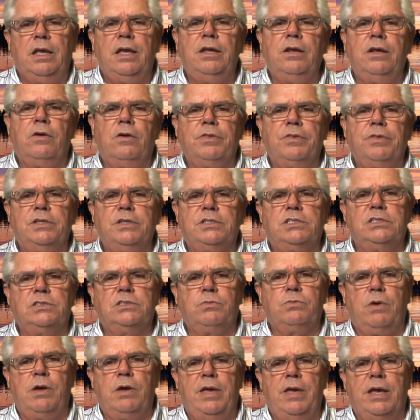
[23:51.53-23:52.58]
You know, this
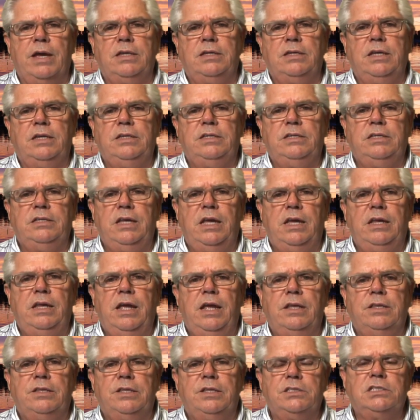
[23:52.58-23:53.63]
is way back in
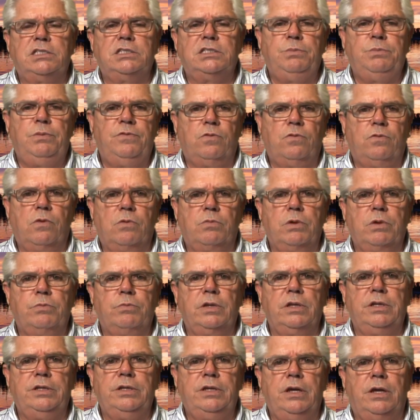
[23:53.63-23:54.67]
1988. This is before we
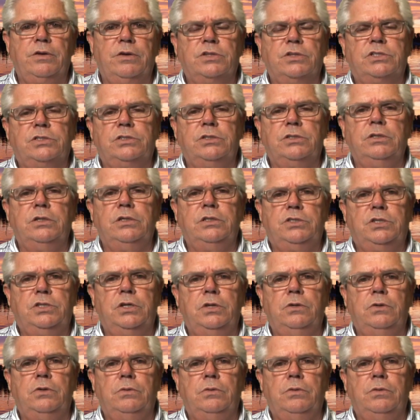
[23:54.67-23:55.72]
really understood,
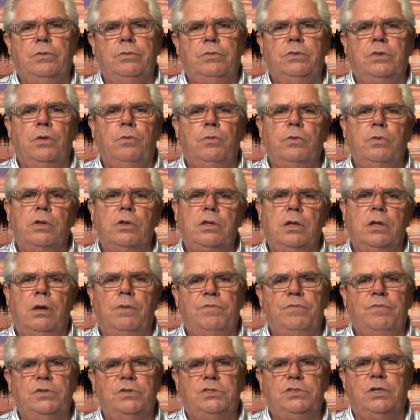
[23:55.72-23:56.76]
too, the real
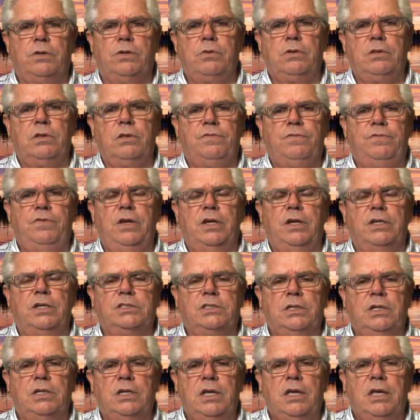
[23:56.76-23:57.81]
comfort zone of the
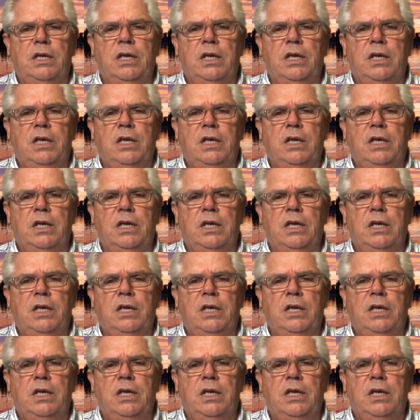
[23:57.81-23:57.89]
fish.